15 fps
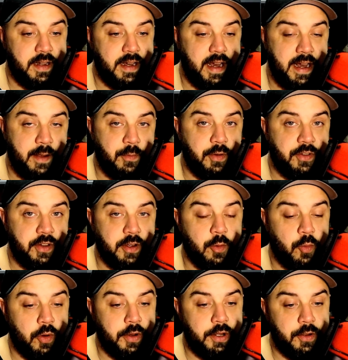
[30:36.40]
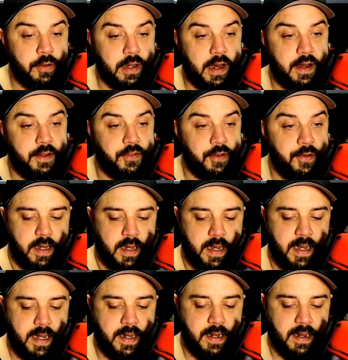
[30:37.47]
every single one of you guys.
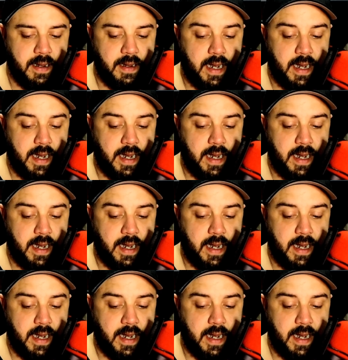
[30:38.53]
And uh,